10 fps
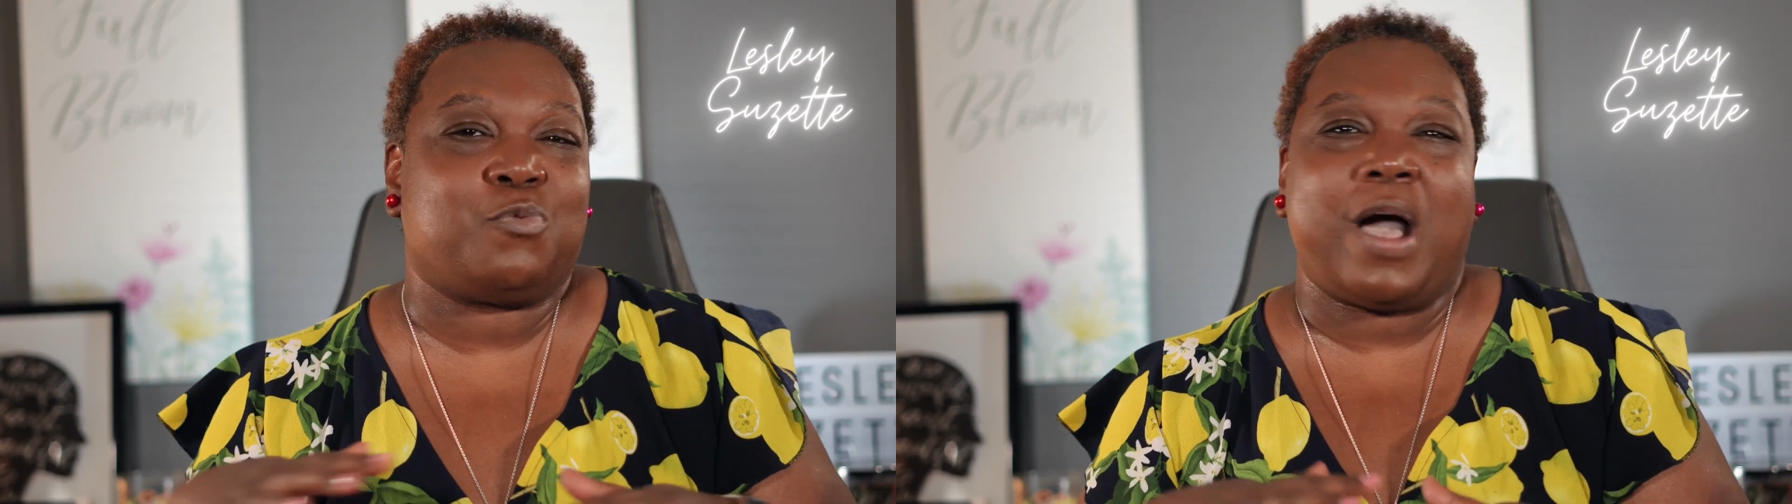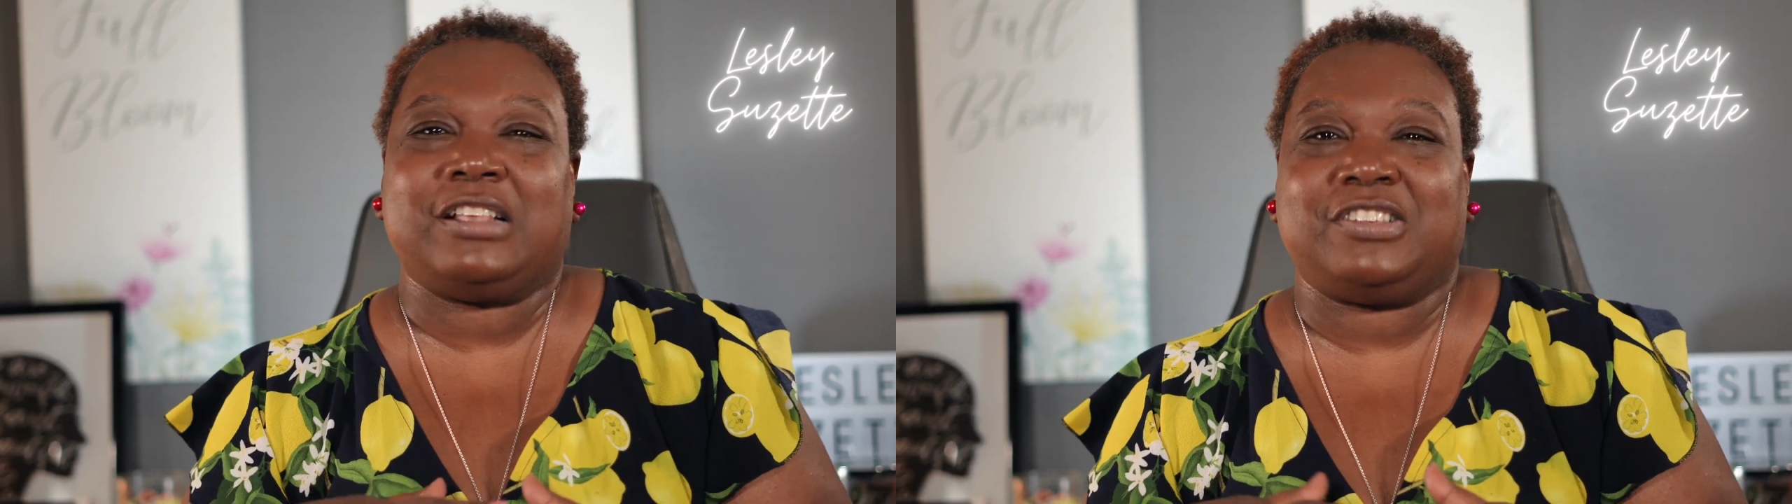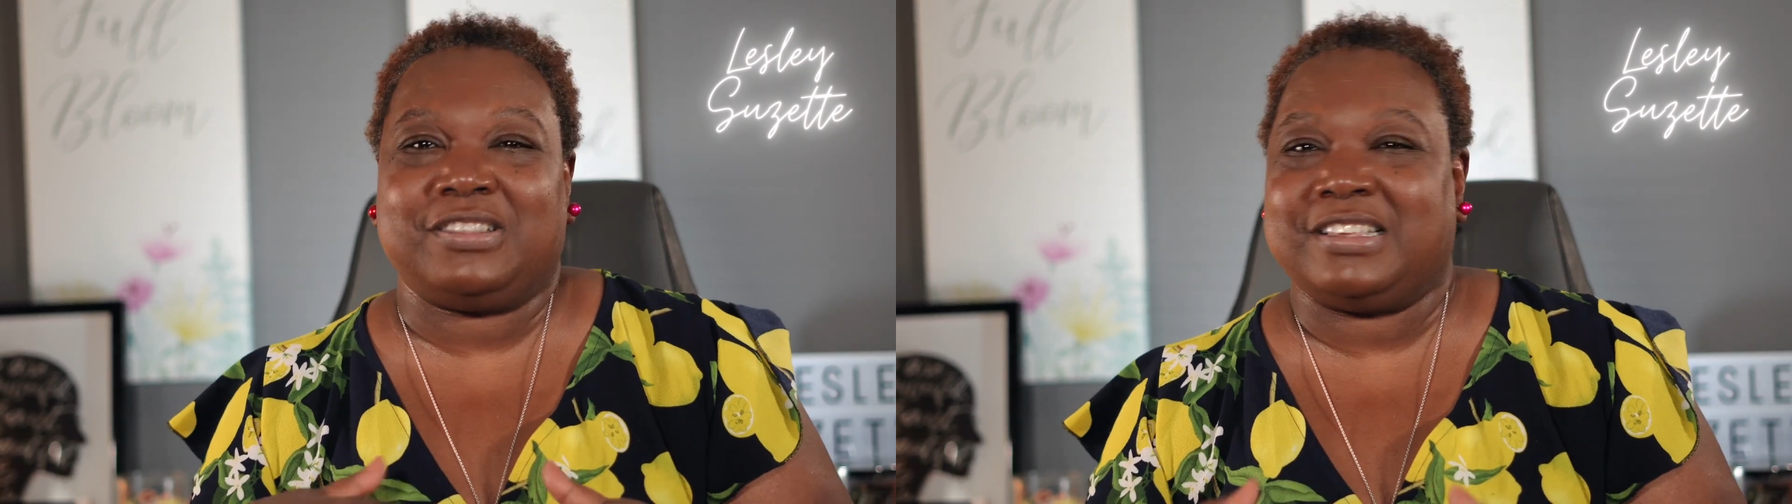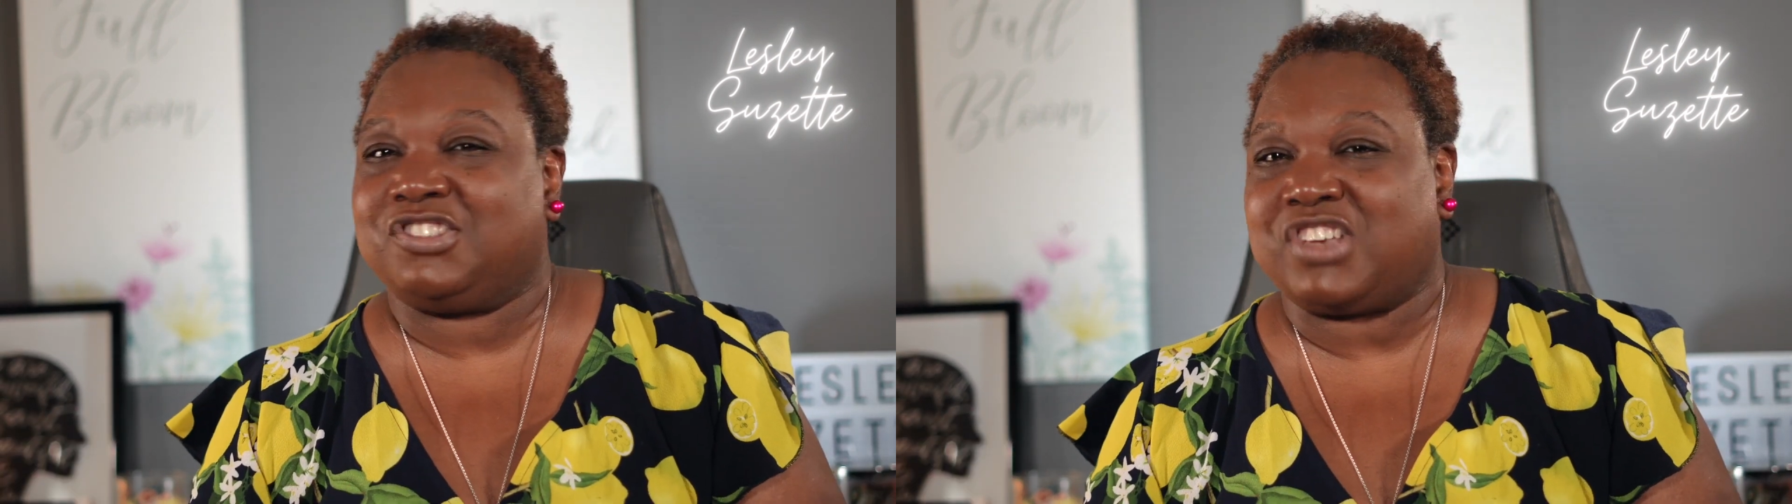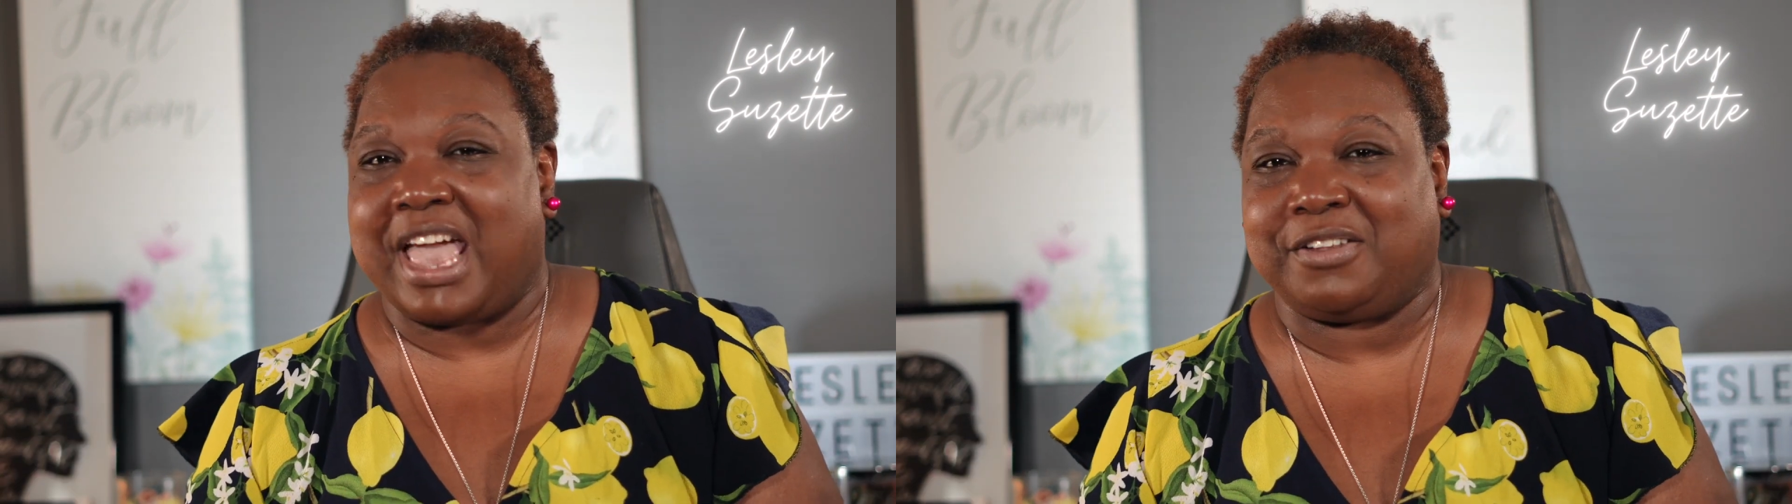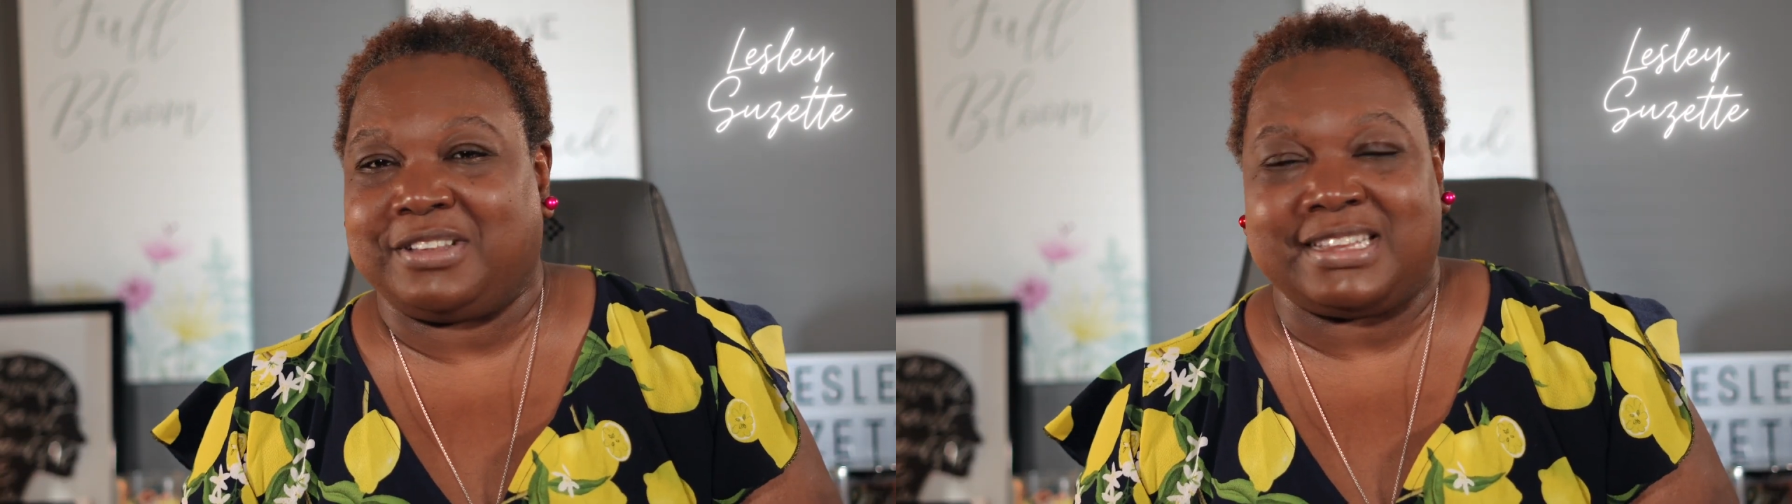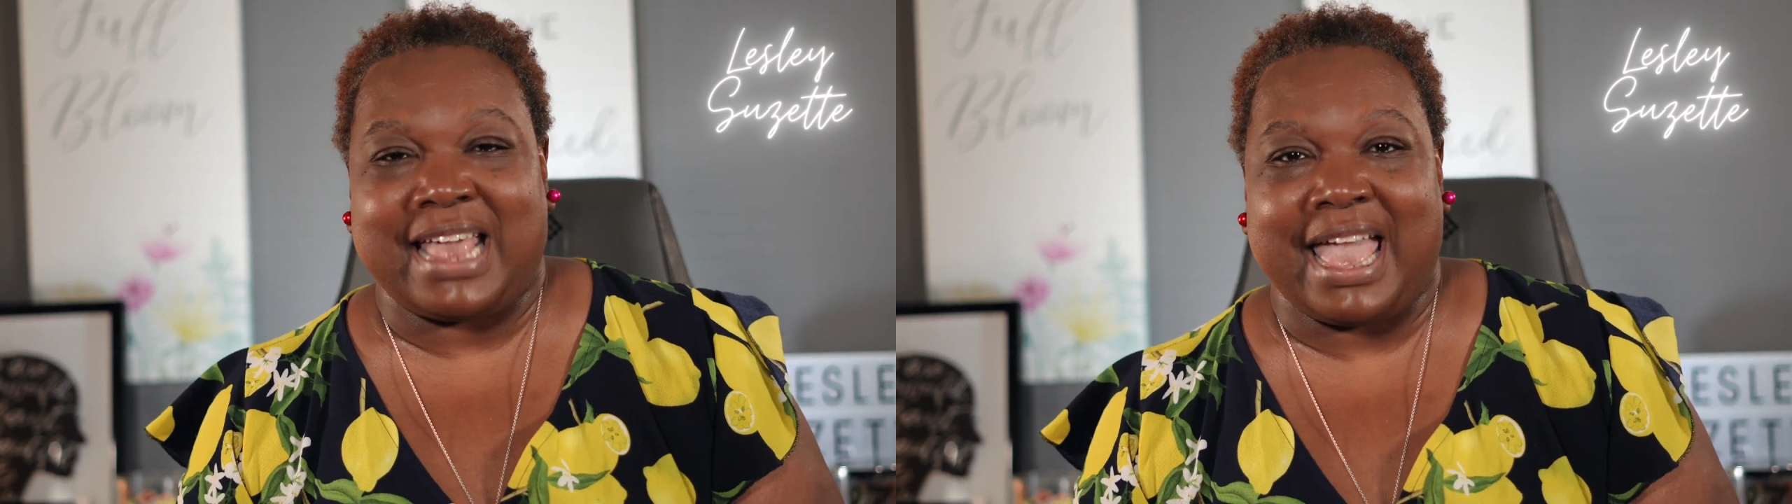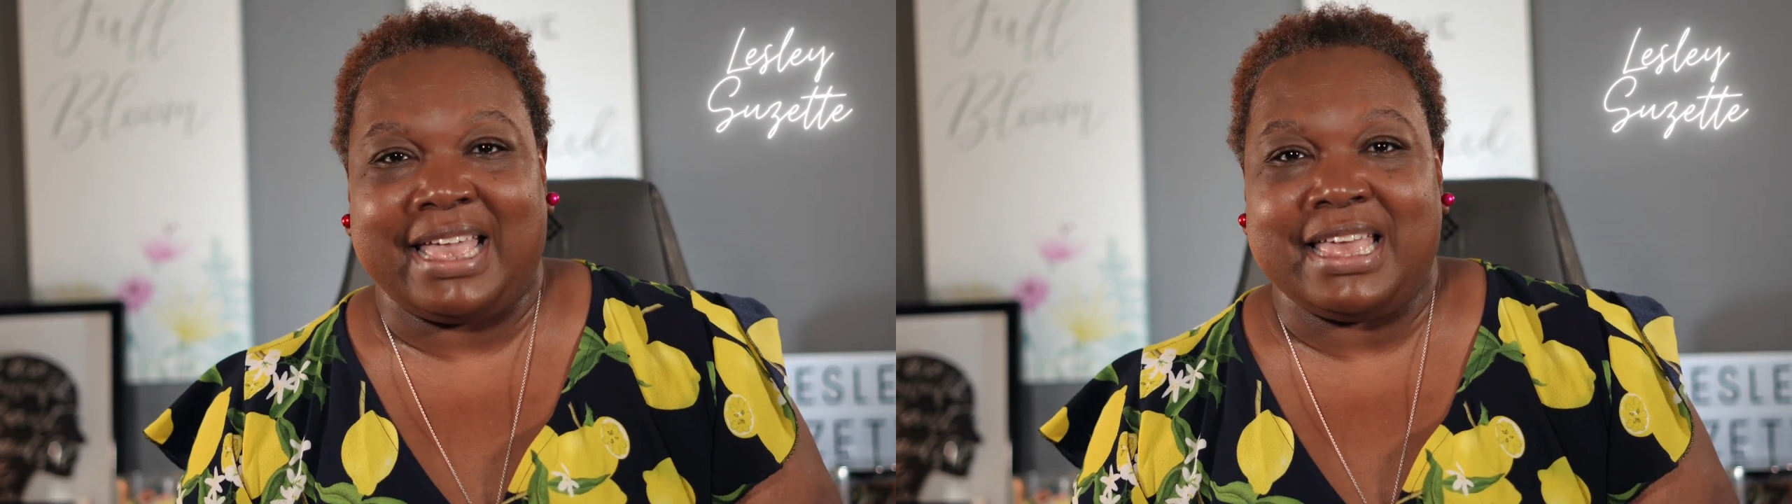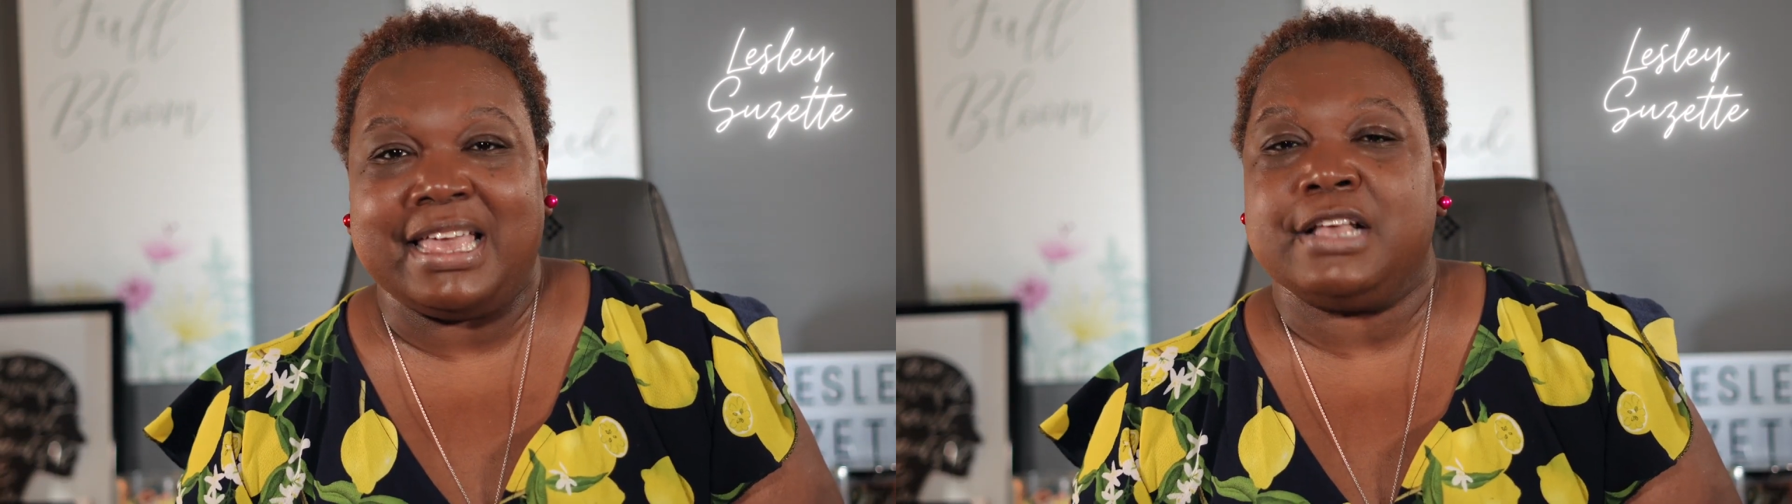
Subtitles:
watching this channel today